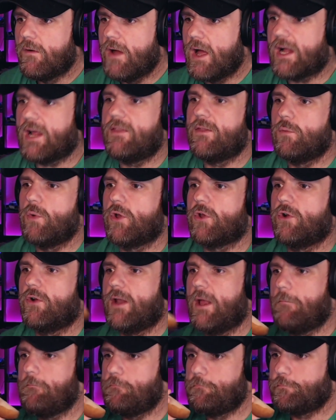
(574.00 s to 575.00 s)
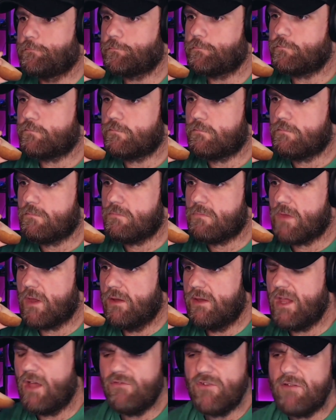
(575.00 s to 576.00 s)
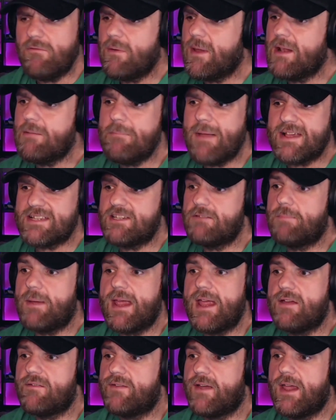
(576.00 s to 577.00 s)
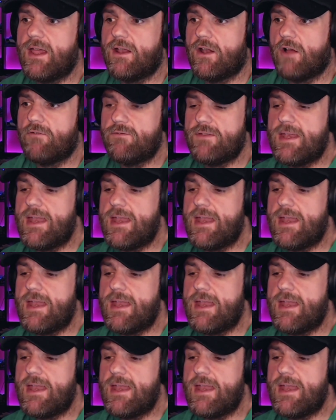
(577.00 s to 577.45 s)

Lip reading: Okay, they're working on that. Yeah, I've never been a massive pear fan.